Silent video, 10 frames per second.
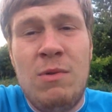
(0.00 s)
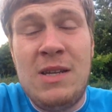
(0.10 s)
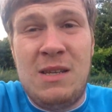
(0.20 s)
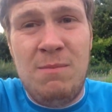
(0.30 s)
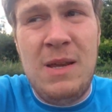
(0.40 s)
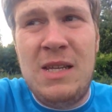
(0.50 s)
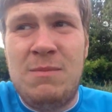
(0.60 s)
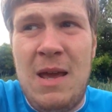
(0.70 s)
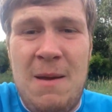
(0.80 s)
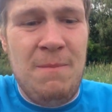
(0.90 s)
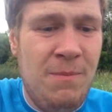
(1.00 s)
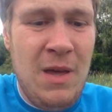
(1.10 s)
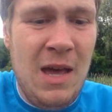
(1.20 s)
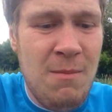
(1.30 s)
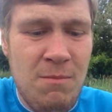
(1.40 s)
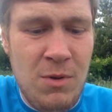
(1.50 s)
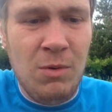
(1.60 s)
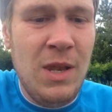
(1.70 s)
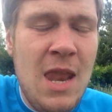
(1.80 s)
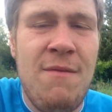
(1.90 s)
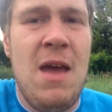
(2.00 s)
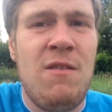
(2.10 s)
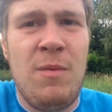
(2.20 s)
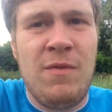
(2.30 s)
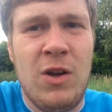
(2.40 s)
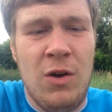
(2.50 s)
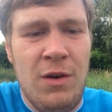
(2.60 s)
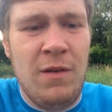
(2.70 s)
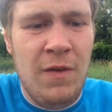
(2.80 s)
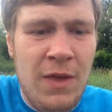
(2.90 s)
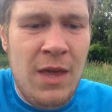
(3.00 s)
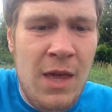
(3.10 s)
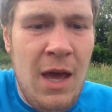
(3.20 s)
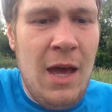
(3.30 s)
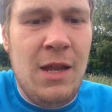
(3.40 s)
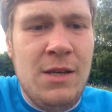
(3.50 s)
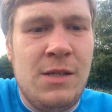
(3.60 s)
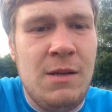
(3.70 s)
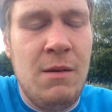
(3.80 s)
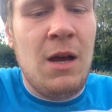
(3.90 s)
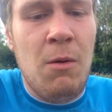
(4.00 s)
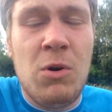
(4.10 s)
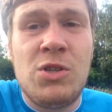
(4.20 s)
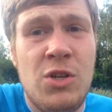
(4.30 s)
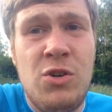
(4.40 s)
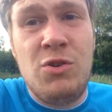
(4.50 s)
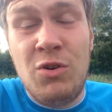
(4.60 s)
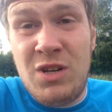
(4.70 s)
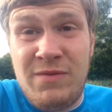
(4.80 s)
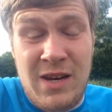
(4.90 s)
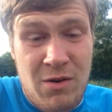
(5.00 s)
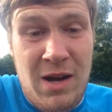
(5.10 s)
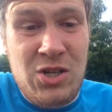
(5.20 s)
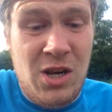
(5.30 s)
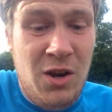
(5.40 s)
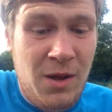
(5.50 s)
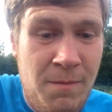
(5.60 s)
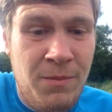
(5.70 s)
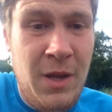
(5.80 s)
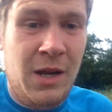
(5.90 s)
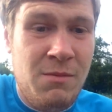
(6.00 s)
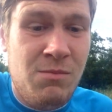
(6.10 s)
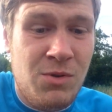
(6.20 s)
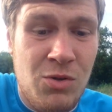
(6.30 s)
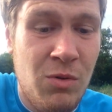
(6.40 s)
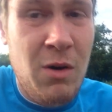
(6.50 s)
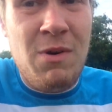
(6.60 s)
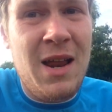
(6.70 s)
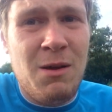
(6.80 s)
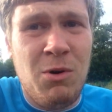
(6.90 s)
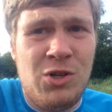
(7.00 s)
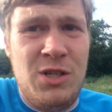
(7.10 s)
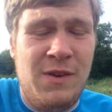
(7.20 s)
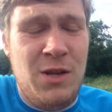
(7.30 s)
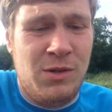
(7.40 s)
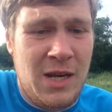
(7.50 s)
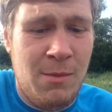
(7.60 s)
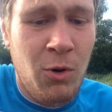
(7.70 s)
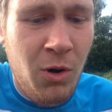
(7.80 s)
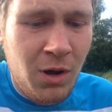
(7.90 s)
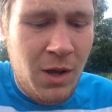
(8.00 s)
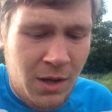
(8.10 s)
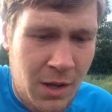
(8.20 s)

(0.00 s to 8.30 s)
rest in peace, mate. Um, will never ever be forgotten. And I watched the True Geordie's video actually on him, and I don't, I rarely watch his videos anymore.